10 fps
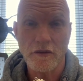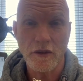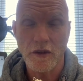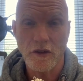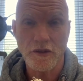
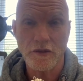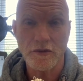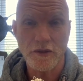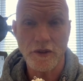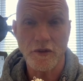lots
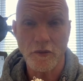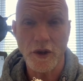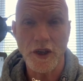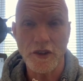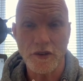of different
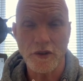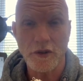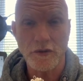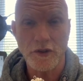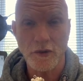ways
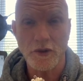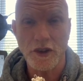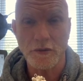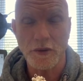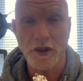of
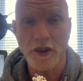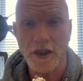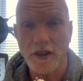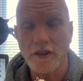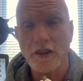sorting a bunion
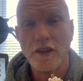out